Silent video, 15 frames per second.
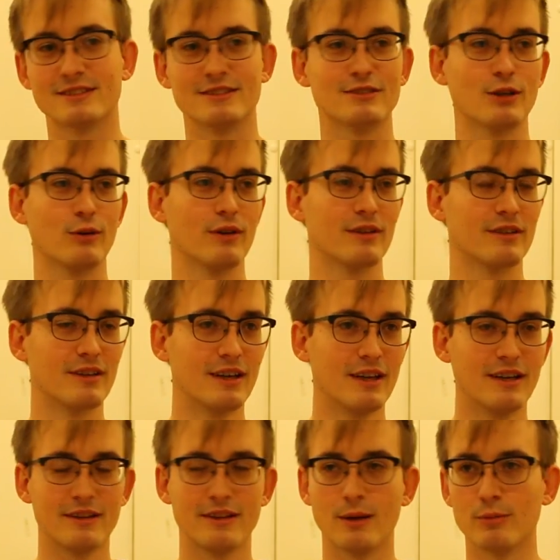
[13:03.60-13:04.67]
and so on, a
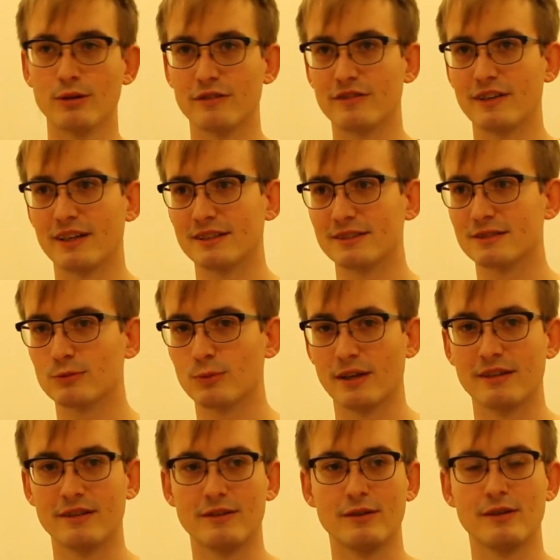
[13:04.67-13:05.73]
number of things,
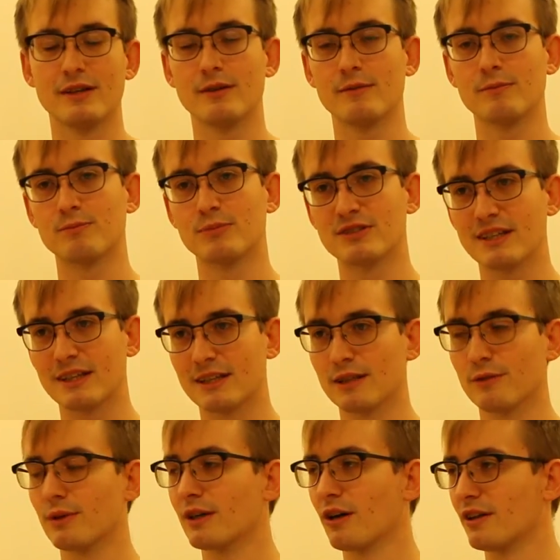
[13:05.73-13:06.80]
where,
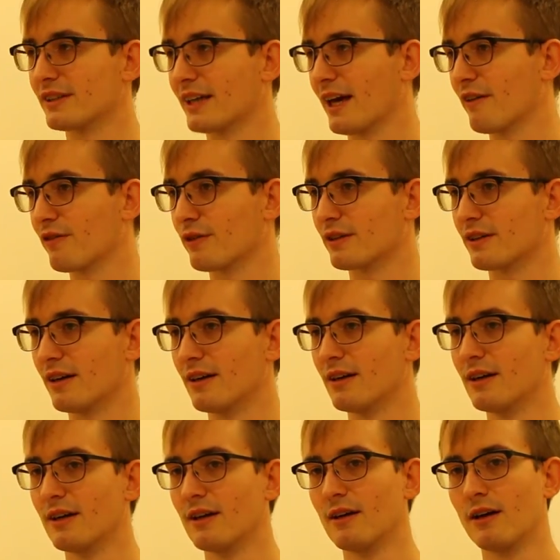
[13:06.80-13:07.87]
particularly regarding Africa,
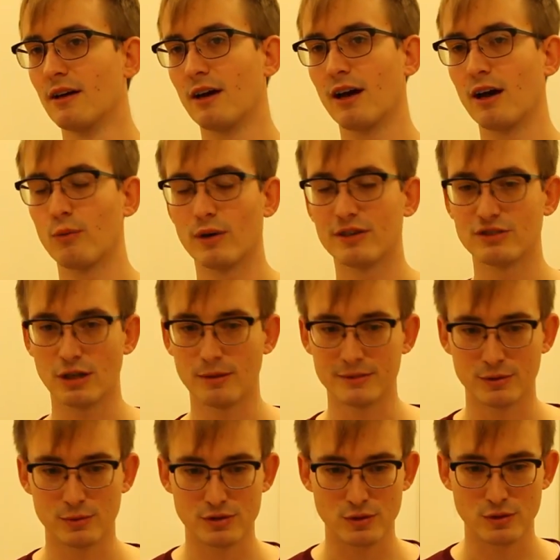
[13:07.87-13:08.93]
where
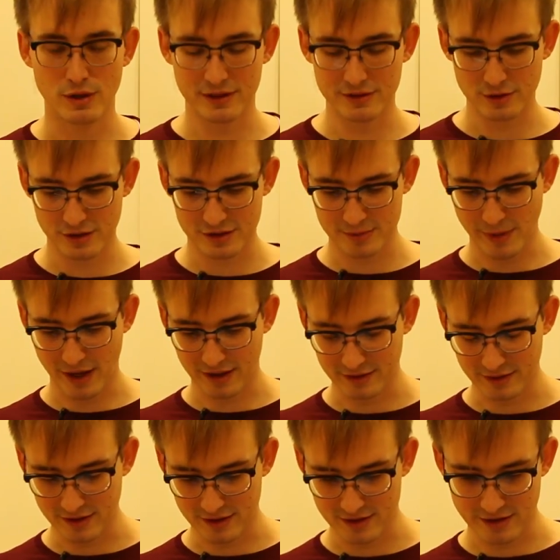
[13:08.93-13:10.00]
Germany was trying to
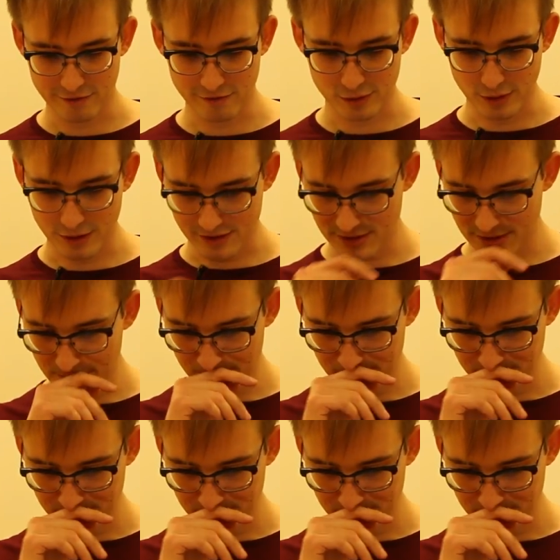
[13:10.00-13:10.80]
expand its influence.